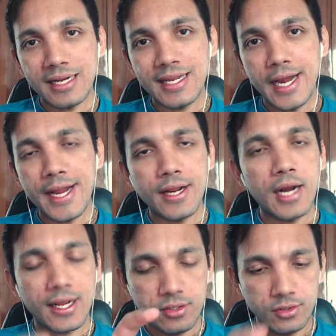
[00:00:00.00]
creating
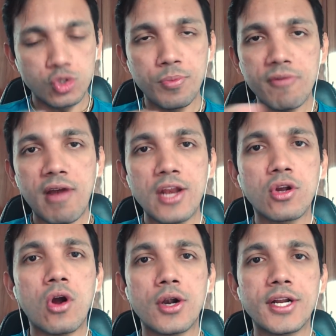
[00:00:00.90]
like super value
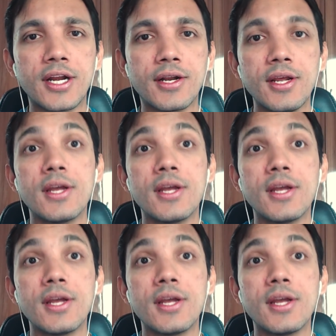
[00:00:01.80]
content